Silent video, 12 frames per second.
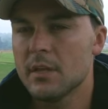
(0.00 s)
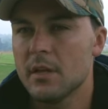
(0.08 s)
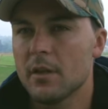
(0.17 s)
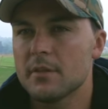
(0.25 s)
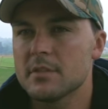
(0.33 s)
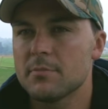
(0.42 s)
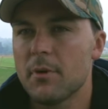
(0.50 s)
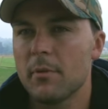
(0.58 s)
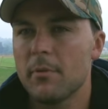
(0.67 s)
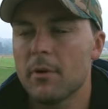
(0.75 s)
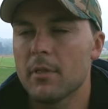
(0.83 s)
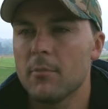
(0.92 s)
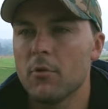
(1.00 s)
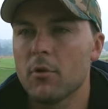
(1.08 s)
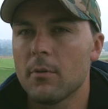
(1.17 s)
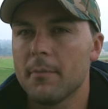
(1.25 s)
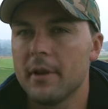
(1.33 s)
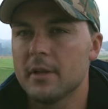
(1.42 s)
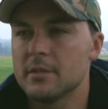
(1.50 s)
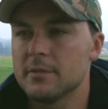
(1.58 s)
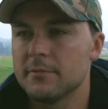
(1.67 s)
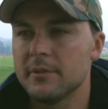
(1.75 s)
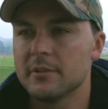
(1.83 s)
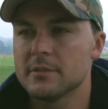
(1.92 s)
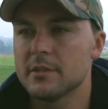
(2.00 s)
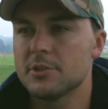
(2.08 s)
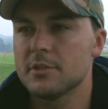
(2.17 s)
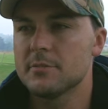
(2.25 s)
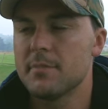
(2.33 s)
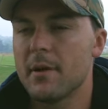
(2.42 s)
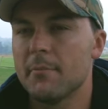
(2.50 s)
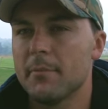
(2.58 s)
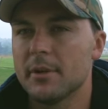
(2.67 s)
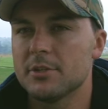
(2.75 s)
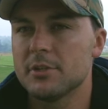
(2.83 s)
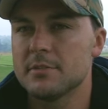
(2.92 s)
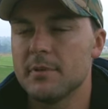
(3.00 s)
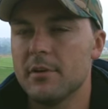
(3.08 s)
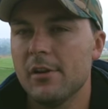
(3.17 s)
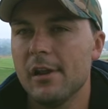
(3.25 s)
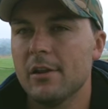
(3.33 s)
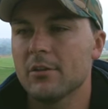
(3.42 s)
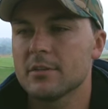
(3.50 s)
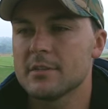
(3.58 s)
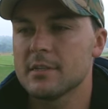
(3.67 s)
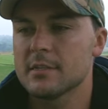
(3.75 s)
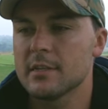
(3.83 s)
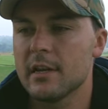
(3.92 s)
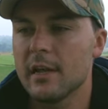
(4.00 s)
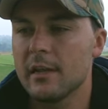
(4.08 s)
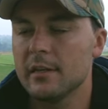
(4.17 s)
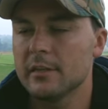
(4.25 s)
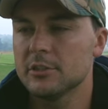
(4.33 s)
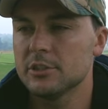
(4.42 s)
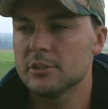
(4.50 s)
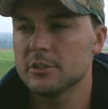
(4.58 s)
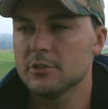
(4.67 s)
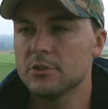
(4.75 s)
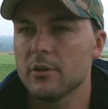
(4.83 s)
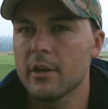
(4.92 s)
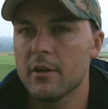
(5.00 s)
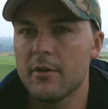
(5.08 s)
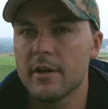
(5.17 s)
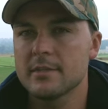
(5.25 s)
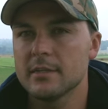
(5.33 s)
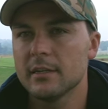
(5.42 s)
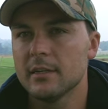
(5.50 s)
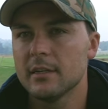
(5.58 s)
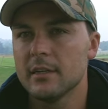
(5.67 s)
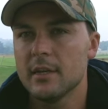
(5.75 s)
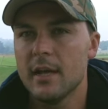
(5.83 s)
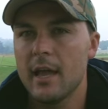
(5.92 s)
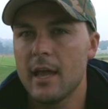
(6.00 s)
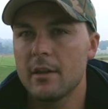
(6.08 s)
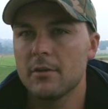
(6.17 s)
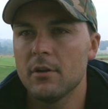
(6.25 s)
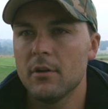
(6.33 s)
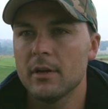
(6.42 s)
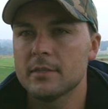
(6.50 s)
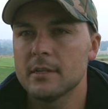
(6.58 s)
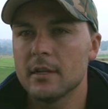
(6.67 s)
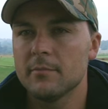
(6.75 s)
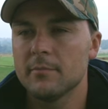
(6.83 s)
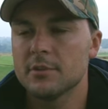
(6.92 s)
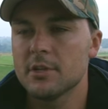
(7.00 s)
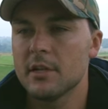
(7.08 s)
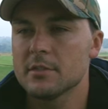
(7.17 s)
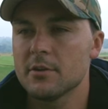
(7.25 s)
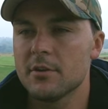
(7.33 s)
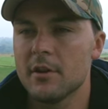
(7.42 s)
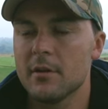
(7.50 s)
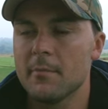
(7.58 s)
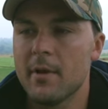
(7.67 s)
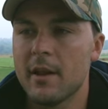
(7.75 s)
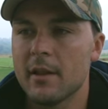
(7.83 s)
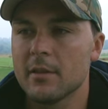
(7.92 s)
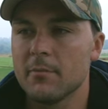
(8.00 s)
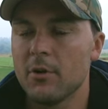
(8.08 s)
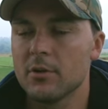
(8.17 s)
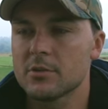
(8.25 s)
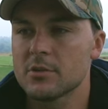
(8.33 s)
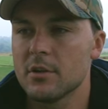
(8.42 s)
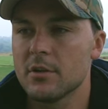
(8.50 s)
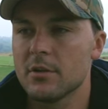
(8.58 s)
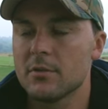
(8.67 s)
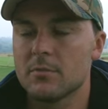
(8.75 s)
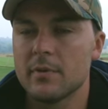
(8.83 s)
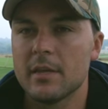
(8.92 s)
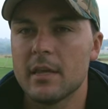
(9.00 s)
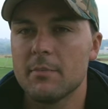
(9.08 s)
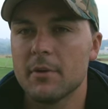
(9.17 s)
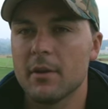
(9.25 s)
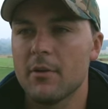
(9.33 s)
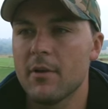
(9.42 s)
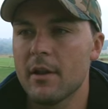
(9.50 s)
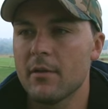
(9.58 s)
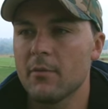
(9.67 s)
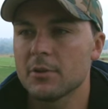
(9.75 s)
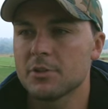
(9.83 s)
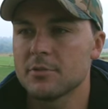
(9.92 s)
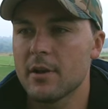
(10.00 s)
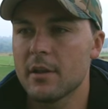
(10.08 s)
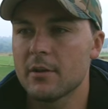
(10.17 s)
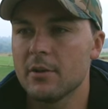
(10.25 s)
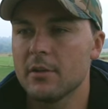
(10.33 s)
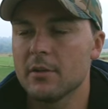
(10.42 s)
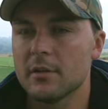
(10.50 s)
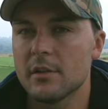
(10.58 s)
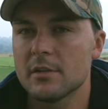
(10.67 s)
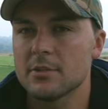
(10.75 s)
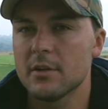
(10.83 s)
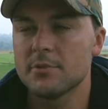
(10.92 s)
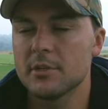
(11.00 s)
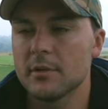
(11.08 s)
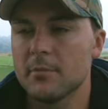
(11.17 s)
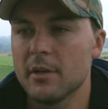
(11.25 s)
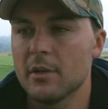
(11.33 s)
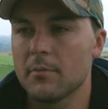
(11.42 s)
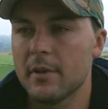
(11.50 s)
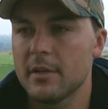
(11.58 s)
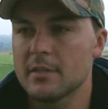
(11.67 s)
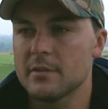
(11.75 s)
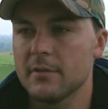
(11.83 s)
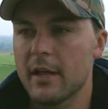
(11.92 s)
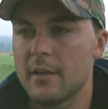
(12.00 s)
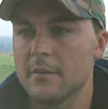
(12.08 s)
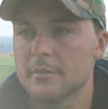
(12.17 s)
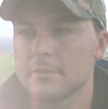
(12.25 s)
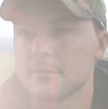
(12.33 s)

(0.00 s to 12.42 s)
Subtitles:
Yeah, this is probably one of the more competitive fields that she's bumped, but she's been really consistent lately and she's enjoying her racing. And you know what, she doesn't earn any money in the box, so we're keeping her running while she's running good, and let's hope she can be competitive again.